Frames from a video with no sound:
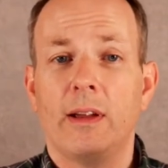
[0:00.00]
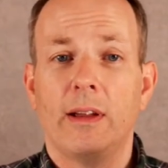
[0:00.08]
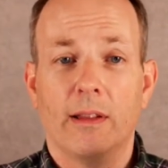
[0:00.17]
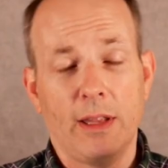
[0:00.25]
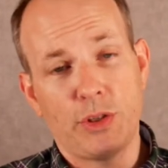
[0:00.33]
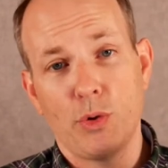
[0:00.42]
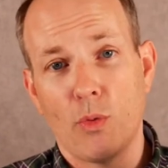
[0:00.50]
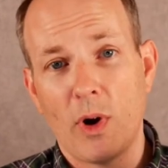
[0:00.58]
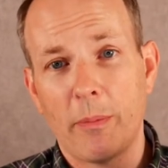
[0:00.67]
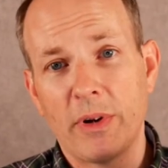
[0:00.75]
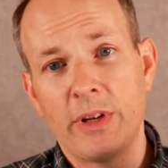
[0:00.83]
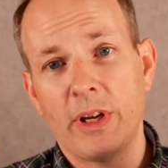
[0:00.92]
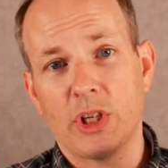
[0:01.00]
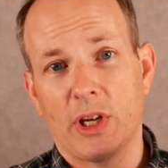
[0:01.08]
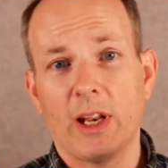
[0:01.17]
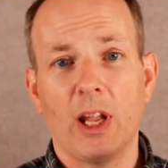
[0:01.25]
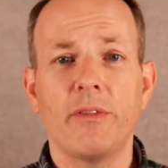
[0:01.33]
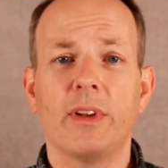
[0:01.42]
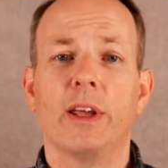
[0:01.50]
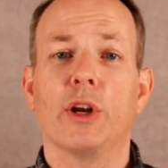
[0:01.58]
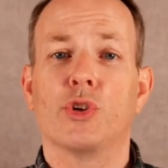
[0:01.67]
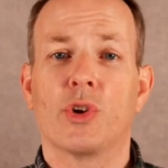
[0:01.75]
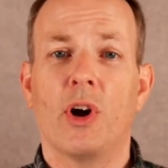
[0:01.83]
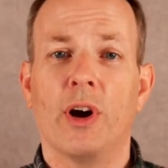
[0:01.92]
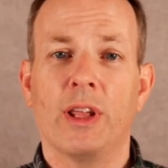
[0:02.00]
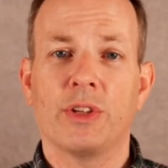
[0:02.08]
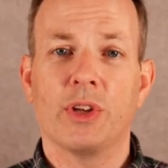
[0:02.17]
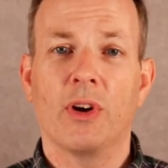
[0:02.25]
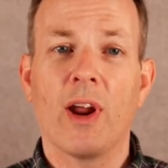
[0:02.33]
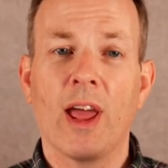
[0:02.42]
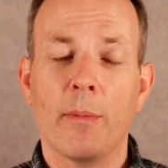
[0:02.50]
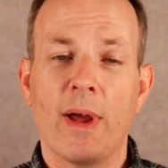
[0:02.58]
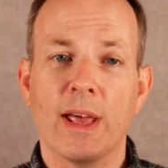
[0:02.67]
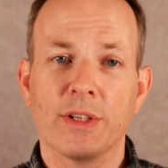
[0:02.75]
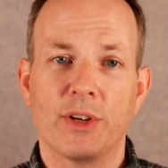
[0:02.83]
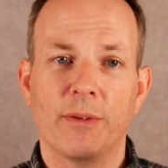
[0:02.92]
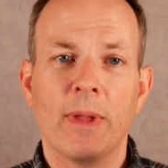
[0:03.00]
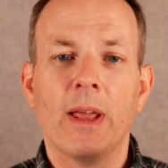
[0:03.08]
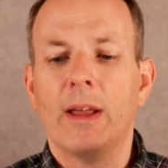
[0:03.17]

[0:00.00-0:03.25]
let's do a repetition. I'd love to get a draw against a Grandmaster.